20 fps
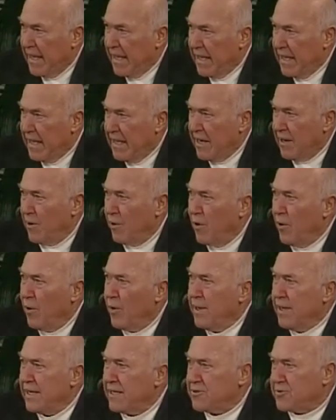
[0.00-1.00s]
Hear,
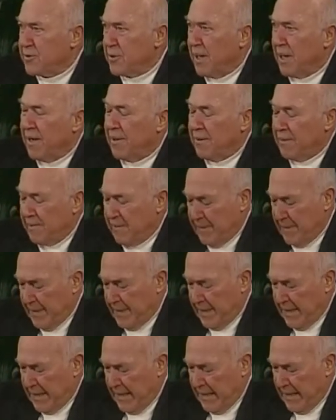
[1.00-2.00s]
O Israel,
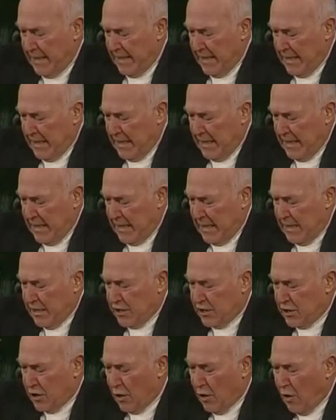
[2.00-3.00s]

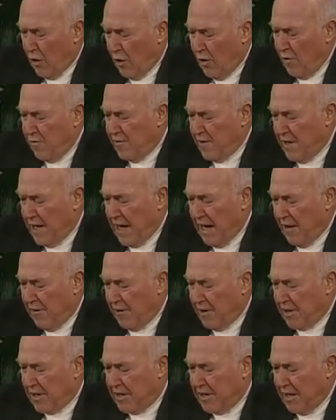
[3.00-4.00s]
Jehovah
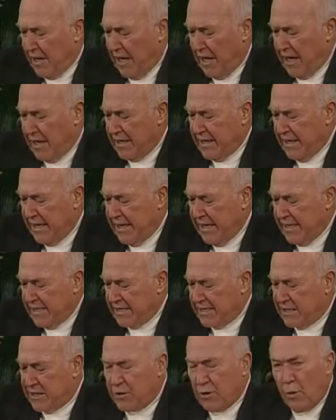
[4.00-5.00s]
our God
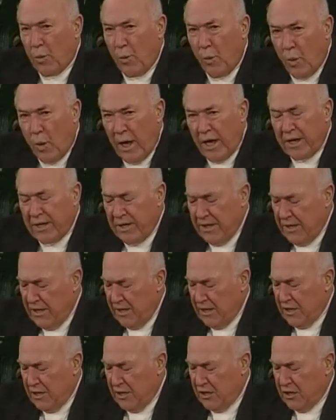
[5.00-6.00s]
is
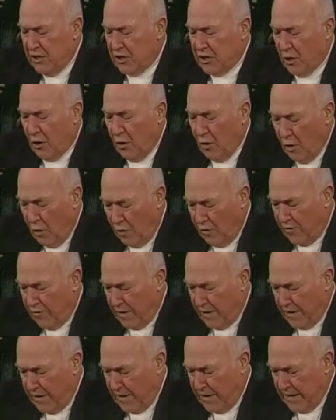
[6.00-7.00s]
one
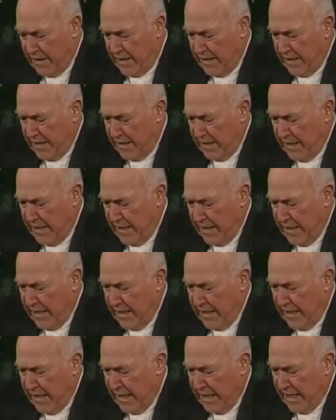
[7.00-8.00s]
Jehovah.
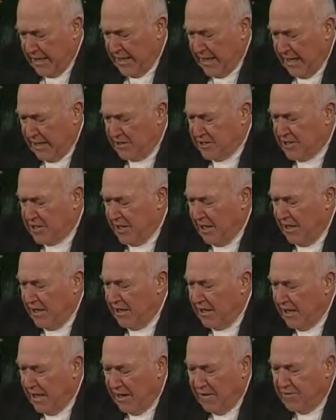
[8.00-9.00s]
And thou shalt
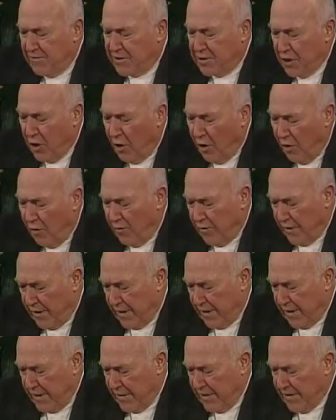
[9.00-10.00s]
love
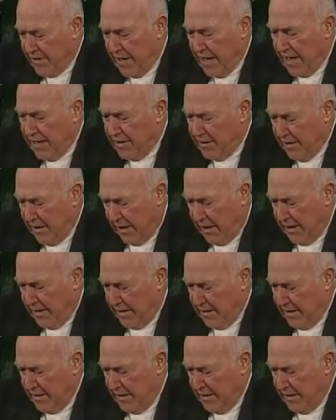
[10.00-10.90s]
Jehovah thy God